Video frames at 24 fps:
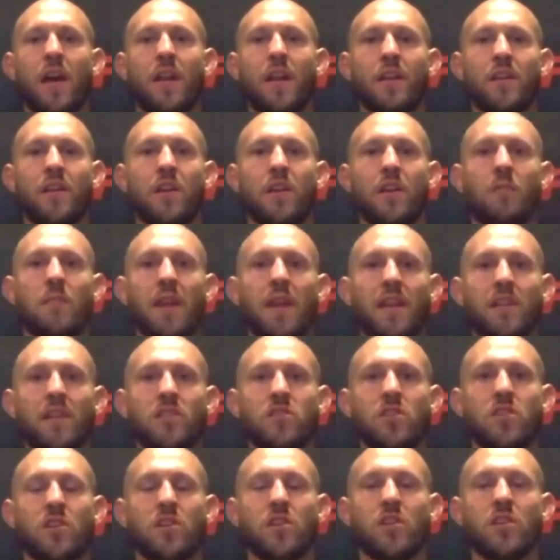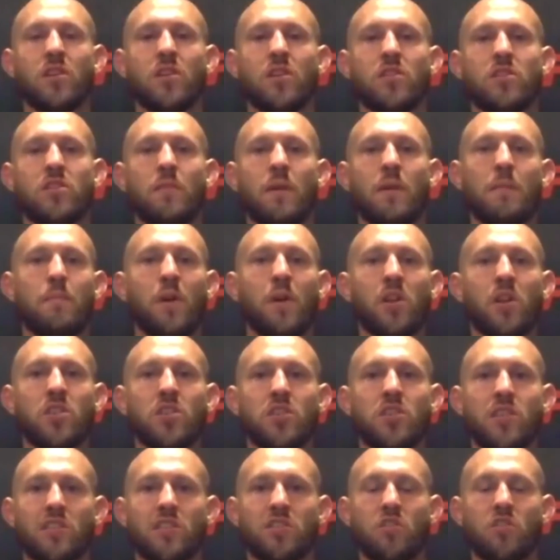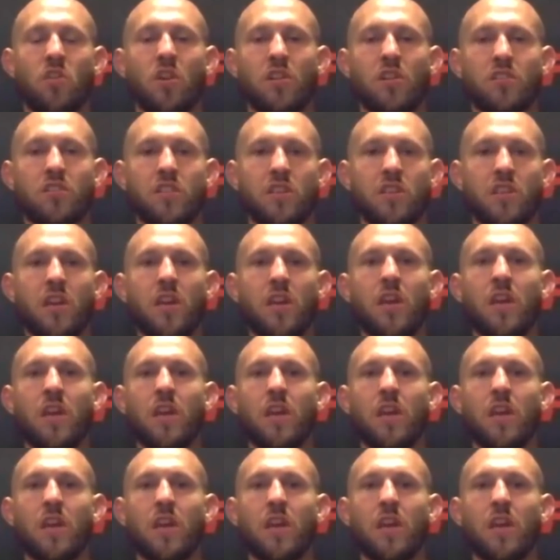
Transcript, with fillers: and committing to to my punches, I started to